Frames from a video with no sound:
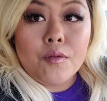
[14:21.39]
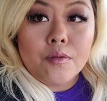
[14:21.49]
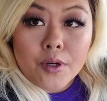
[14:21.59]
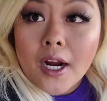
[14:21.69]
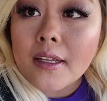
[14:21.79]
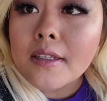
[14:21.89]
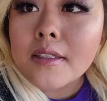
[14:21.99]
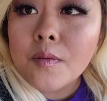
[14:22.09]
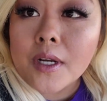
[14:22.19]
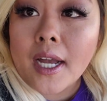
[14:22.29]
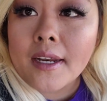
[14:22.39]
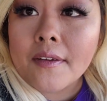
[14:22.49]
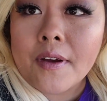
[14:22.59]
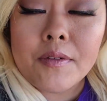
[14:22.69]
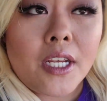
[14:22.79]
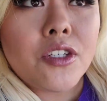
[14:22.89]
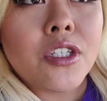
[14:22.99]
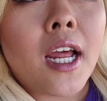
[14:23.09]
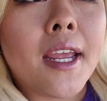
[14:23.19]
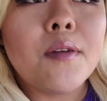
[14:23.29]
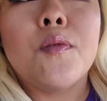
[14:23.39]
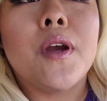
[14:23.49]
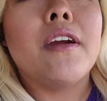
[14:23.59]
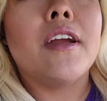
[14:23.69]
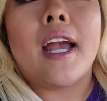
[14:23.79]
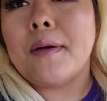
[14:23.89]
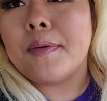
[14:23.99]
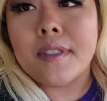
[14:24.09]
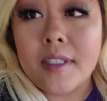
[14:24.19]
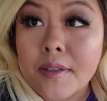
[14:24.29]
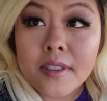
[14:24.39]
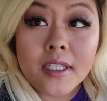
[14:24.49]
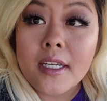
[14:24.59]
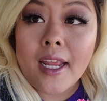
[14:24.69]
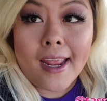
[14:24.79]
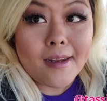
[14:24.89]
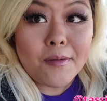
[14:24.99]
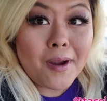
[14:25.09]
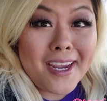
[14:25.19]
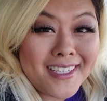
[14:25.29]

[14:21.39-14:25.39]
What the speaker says: regardless of what kind of foundation I am wearing, I will still see it anyway.